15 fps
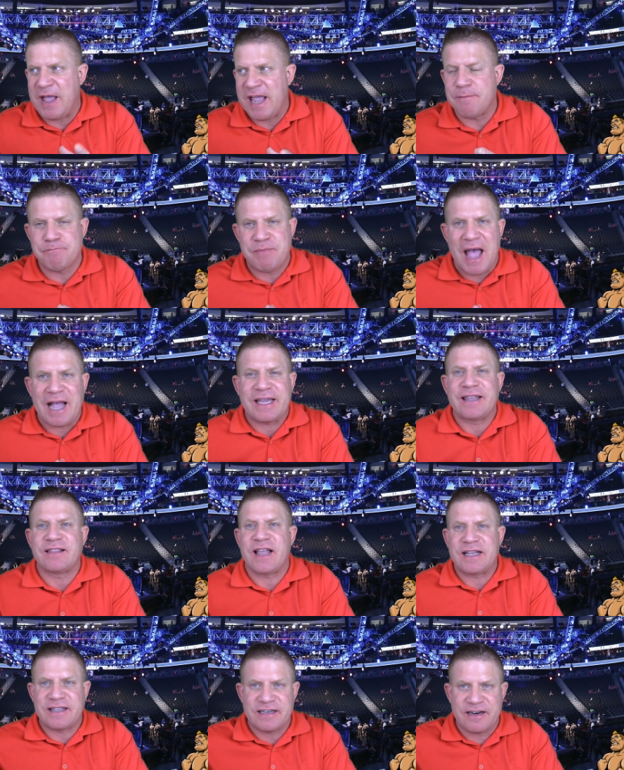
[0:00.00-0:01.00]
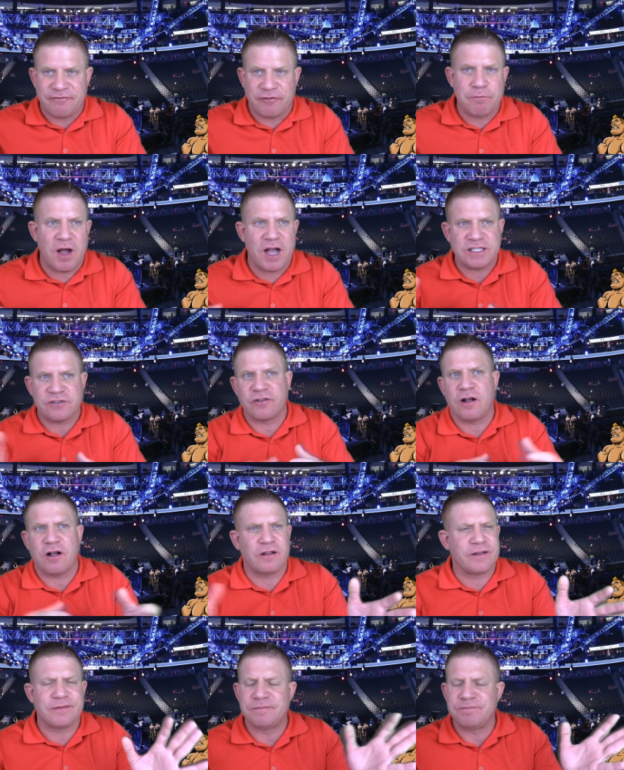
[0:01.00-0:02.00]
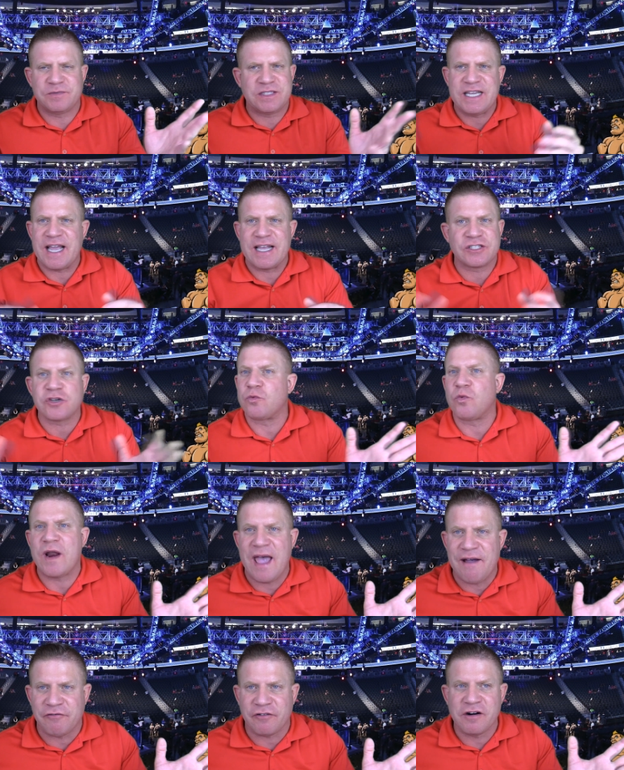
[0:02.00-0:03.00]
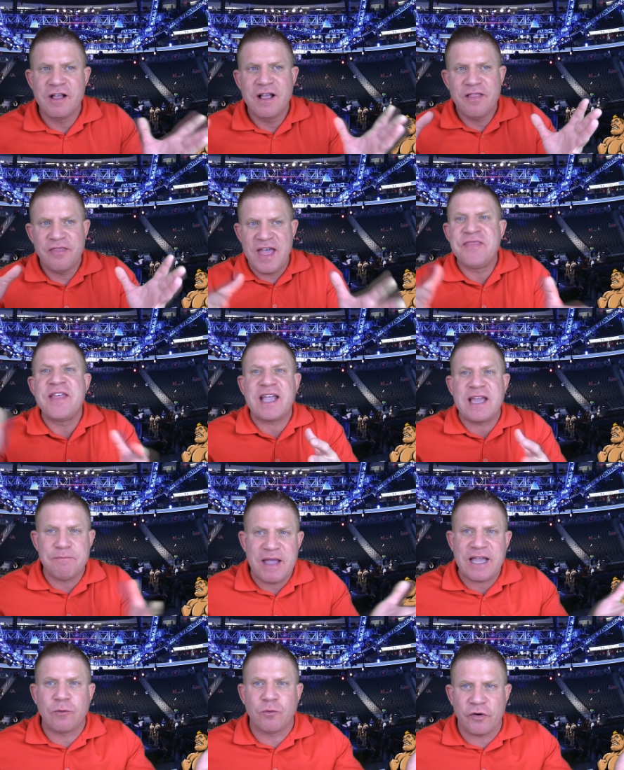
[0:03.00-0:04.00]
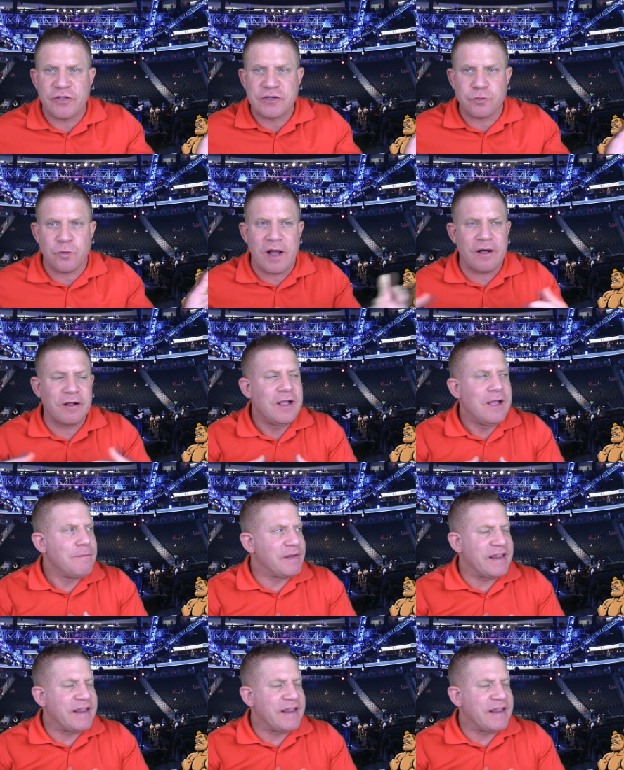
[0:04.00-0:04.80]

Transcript: pay him back end like they did for Masvidal and Diaz or whatever. Then they could make it worth his while.